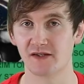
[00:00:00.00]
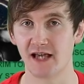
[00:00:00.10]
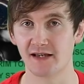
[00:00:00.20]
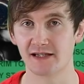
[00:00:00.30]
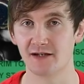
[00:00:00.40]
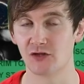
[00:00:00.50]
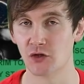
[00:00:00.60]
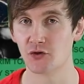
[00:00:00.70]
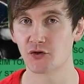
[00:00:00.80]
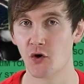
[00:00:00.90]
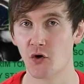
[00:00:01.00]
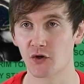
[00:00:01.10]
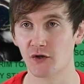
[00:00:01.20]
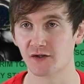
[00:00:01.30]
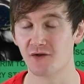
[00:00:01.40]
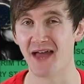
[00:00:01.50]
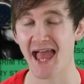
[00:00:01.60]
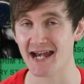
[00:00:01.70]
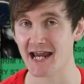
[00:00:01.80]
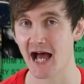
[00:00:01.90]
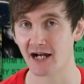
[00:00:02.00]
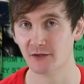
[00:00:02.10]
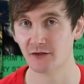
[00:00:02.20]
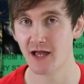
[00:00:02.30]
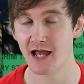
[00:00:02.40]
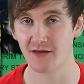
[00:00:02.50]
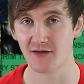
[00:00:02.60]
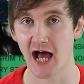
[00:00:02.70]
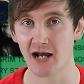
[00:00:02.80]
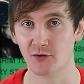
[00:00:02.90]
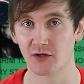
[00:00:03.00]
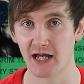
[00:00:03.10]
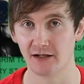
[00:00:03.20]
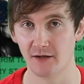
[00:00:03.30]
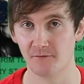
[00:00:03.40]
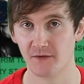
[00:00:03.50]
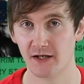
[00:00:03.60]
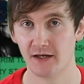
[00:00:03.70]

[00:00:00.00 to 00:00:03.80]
sensitive touch organs of any animal in the animal kingdom.